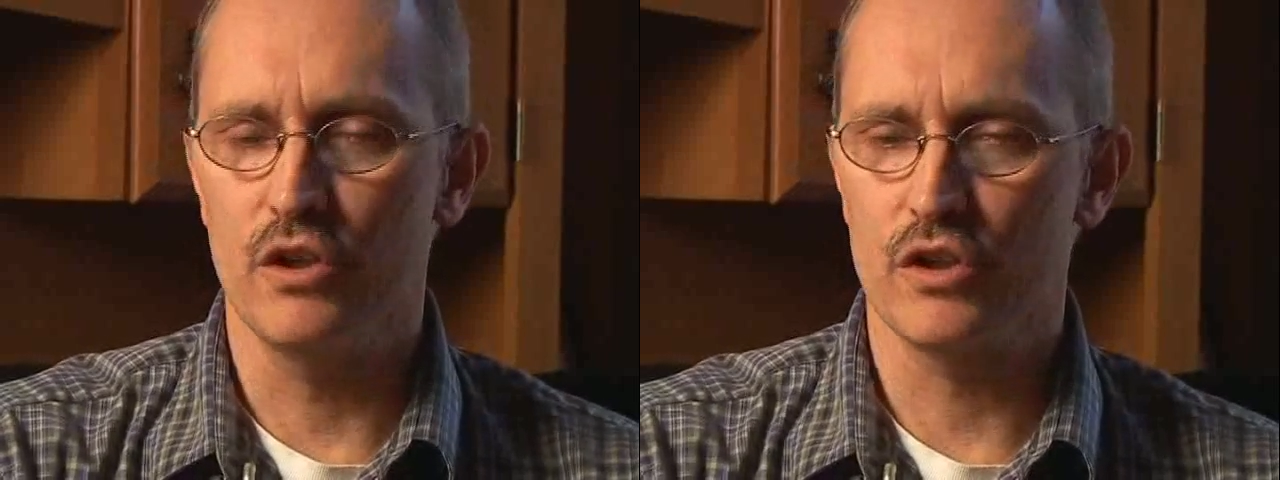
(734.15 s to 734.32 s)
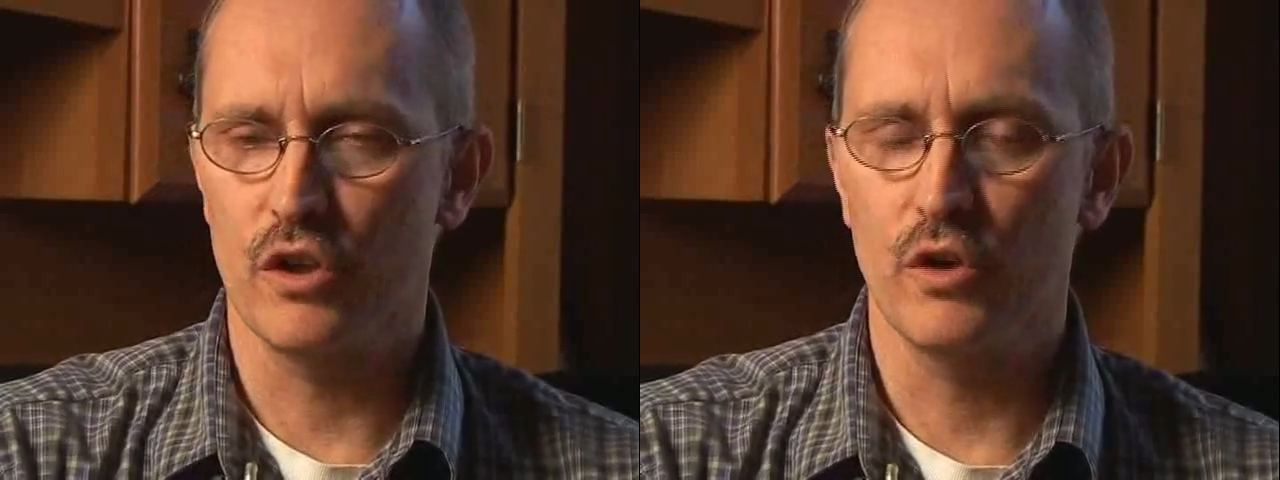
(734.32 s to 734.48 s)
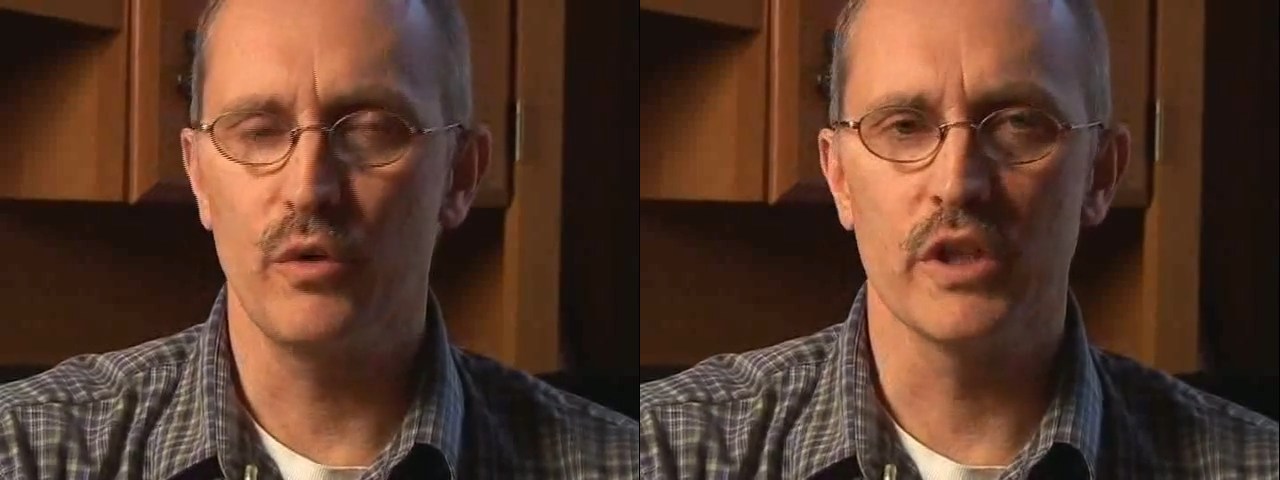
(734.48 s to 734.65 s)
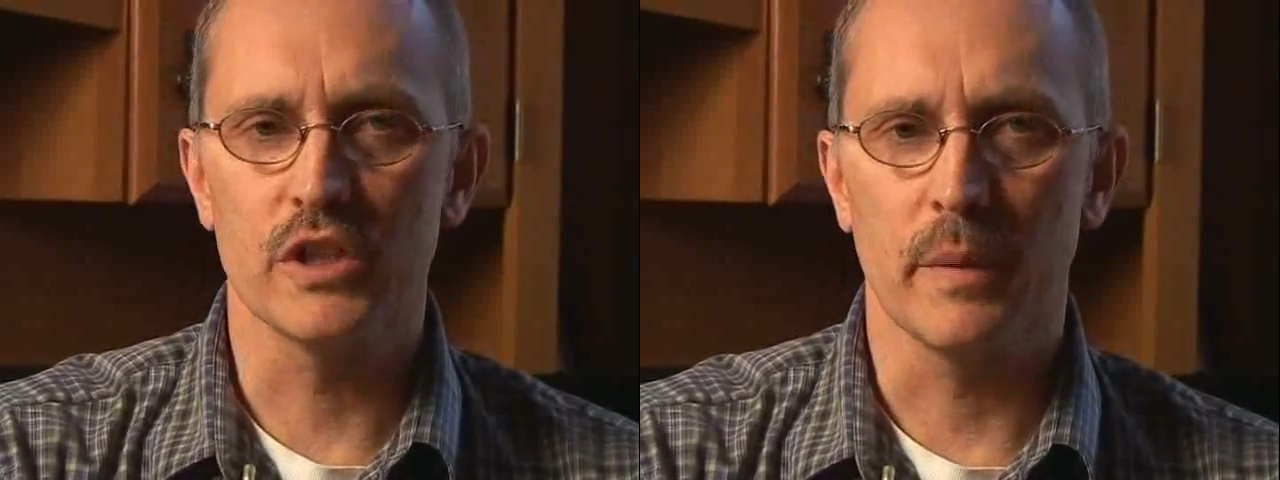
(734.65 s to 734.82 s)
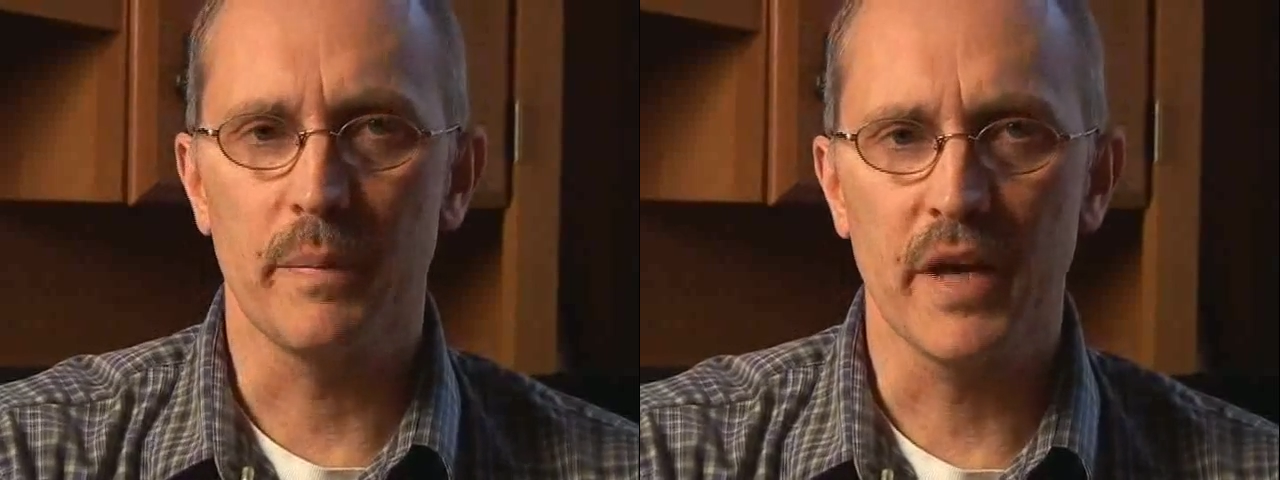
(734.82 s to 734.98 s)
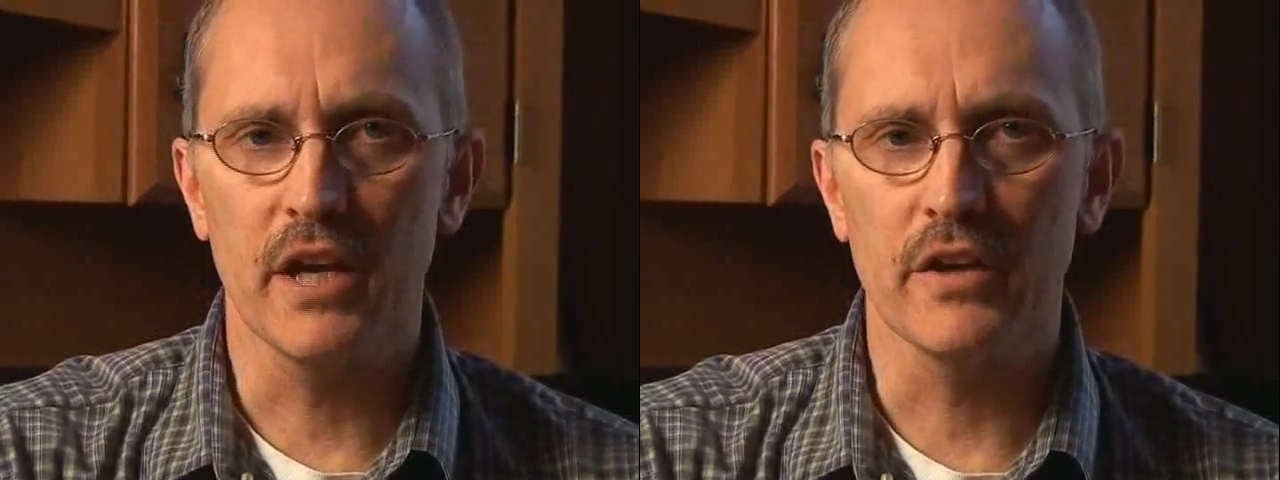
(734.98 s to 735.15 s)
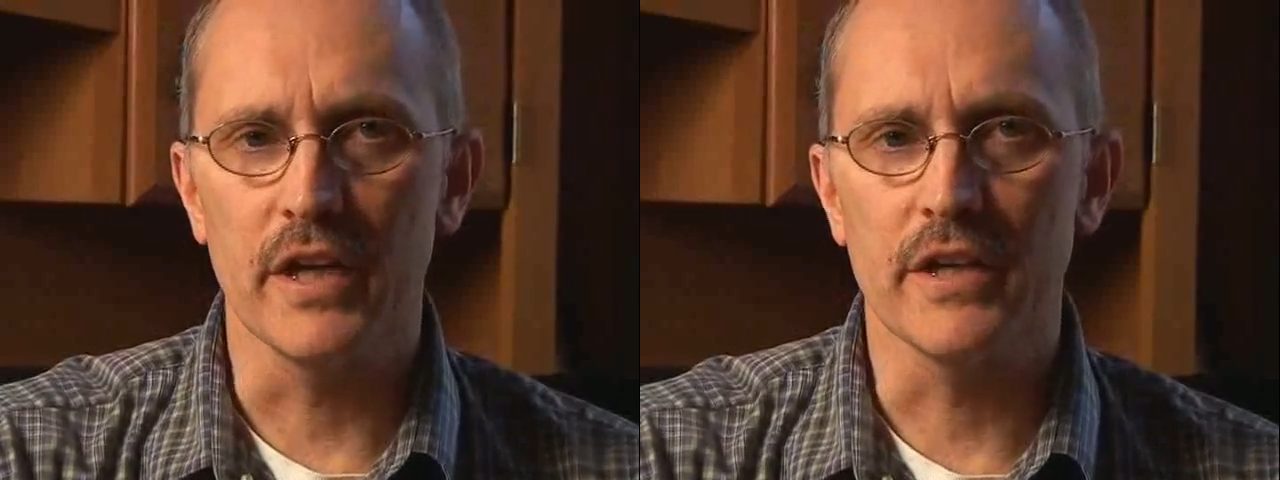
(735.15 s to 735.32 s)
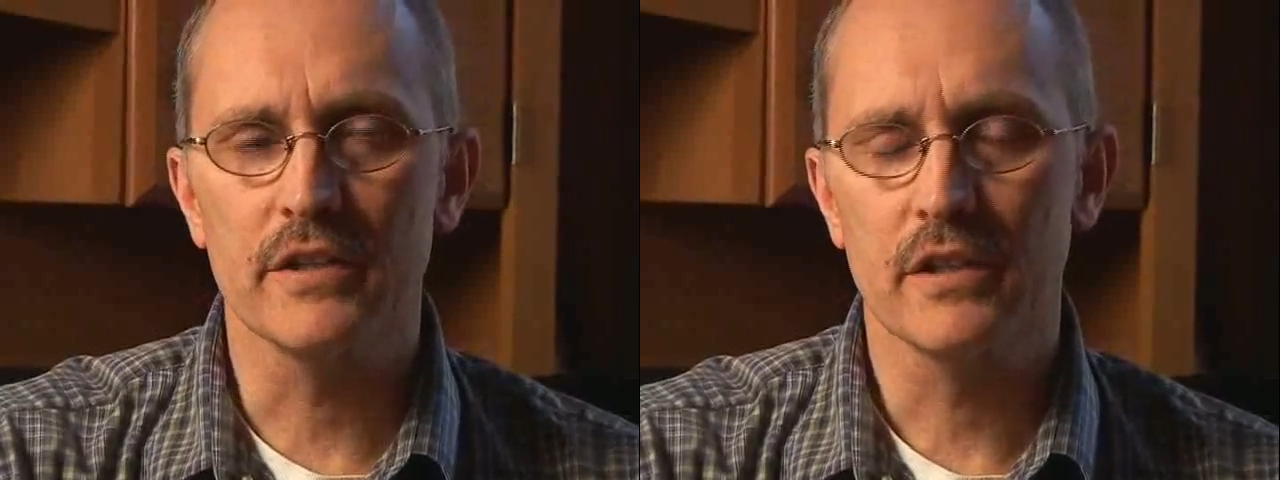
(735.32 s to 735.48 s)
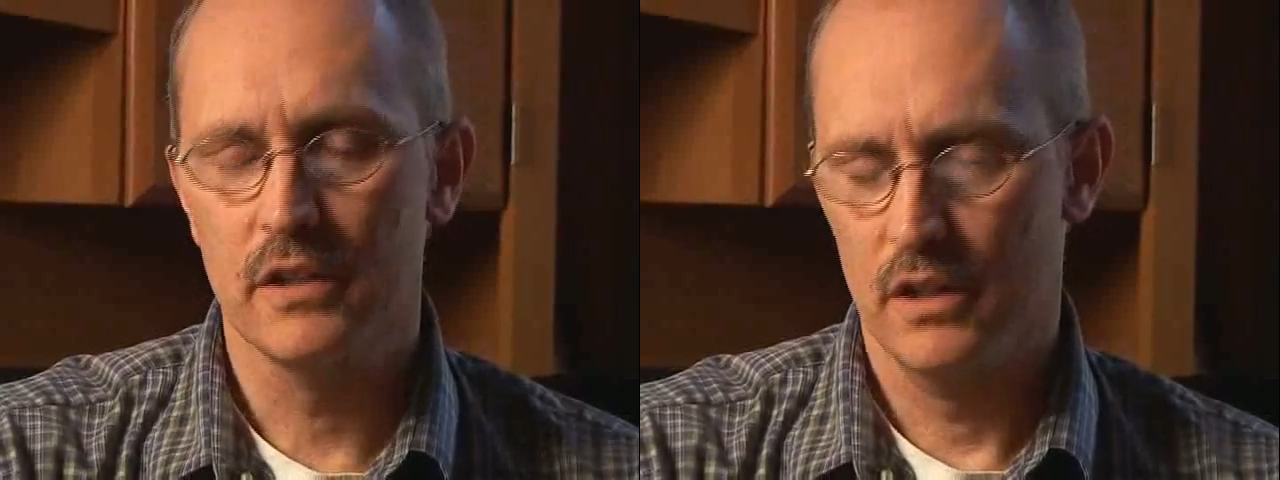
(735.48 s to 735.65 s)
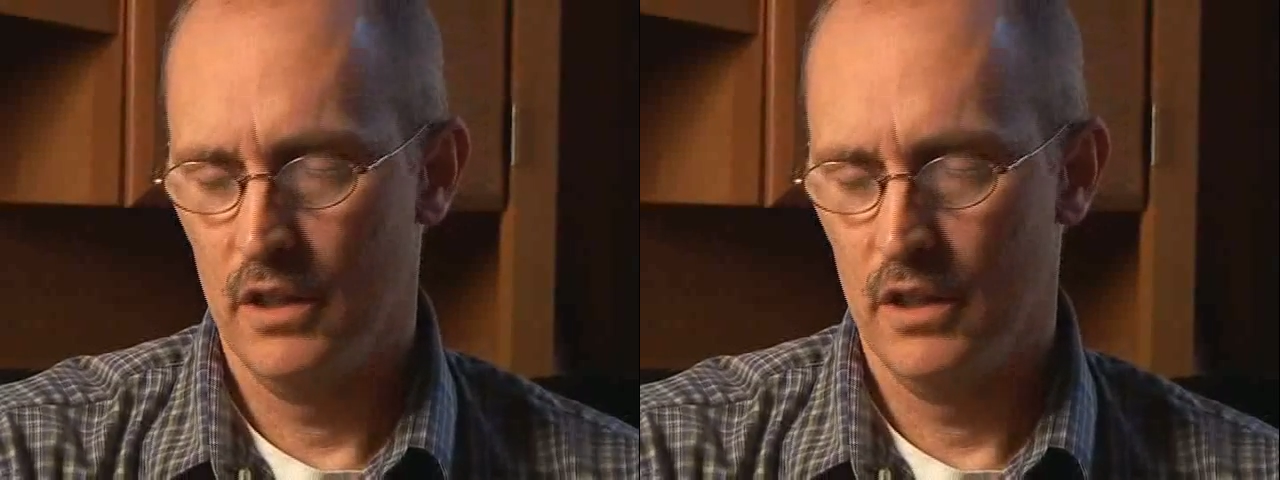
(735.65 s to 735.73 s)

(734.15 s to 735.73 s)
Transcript: user who is a parent.